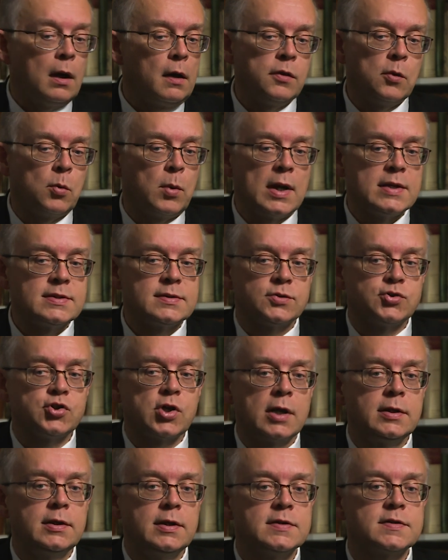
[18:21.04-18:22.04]
Otherwise, the
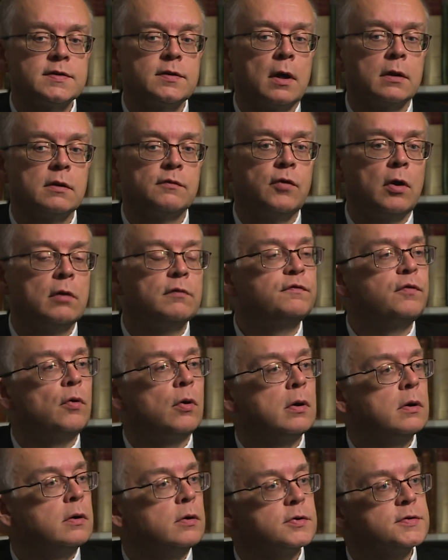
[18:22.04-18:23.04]
Chinese thought of all
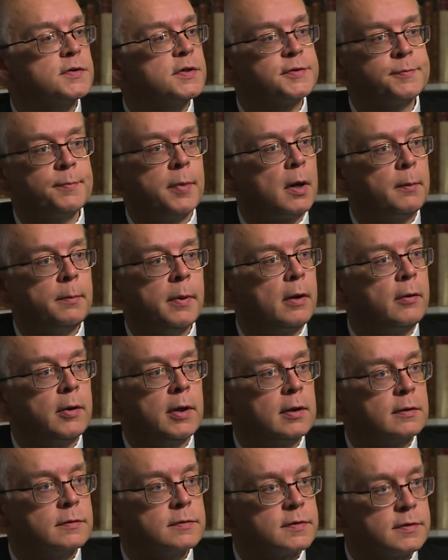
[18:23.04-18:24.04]
foreigners as
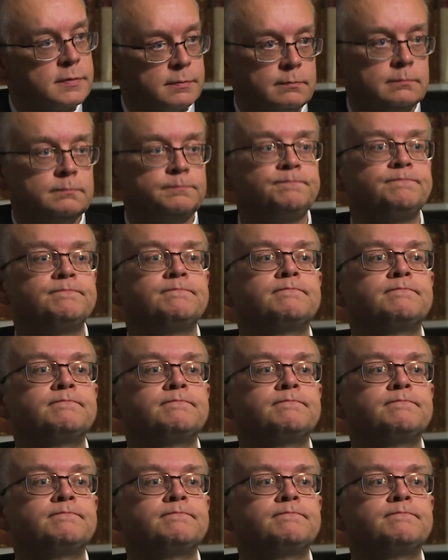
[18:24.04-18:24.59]
barbarians. Mm.